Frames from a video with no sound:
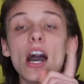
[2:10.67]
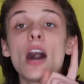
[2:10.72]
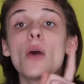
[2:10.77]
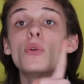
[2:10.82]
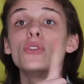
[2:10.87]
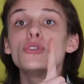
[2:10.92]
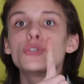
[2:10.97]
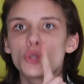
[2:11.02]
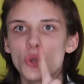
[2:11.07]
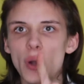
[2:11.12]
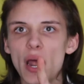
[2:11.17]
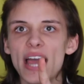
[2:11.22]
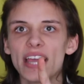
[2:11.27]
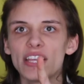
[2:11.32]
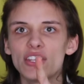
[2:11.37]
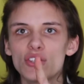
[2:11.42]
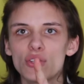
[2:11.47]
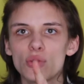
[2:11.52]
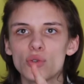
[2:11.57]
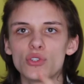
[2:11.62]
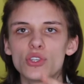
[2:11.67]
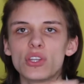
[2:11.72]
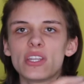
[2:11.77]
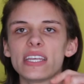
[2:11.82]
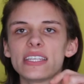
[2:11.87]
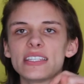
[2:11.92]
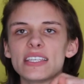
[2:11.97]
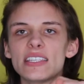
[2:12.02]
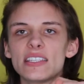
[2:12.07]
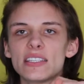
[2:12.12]
I will try to. So
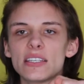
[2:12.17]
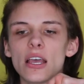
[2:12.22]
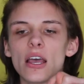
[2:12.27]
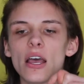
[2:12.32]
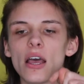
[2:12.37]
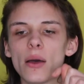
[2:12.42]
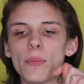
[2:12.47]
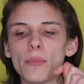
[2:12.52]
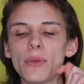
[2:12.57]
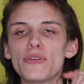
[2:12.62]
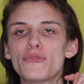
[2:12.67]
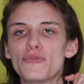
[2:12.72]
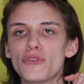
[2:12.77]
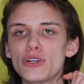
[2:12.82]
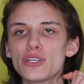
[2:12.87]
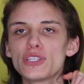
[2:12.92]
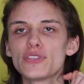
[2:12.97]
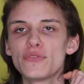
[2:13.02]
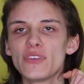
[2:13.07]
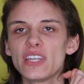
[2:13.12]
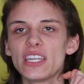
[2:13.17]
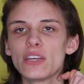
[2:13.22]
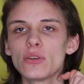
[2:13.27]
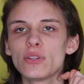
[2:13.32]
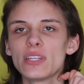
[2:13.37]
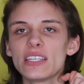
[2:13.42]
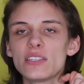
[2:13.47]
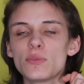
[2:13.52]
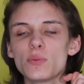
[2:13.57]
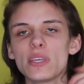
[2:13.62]
this is my first
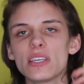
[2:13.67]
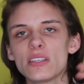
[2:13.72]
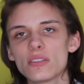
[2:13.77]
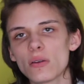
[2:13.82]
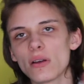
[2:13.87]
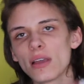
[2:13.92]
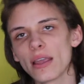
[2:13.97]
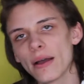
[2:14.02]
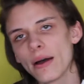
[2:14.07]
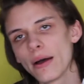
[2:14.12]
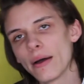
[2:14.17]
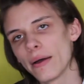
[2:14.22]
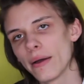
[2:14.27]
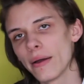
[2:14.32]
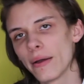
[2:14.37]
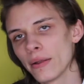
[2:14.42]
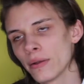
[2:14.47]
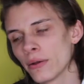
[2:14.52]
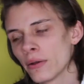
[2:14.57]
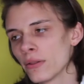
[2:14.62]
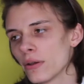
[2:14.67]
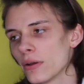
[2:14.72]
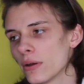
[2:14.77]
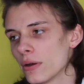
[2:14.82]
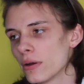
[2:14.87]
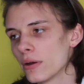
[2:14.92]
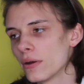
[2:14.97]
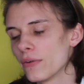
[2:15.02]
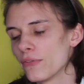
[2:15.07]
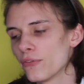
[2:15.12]
video this week, so I got
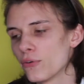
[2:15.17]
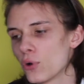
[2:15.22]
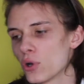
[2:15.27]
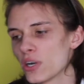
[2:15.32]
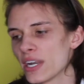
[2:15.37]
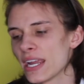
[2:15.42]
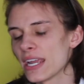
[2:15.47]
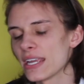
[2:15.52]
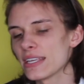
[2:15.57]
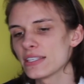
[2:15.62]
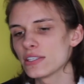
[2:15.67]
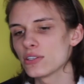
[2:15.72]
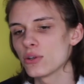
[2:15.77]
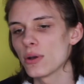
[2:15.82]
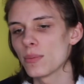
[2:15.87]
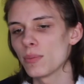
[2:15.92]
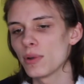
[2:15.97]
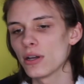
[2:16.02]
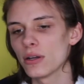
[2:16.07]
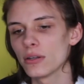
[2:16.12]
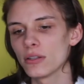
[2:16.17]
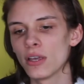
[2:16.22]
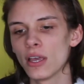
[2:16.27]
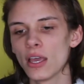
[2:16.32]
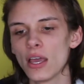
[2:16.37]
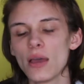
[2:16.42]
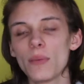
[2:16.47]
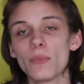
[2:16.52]
another 4 days to upload.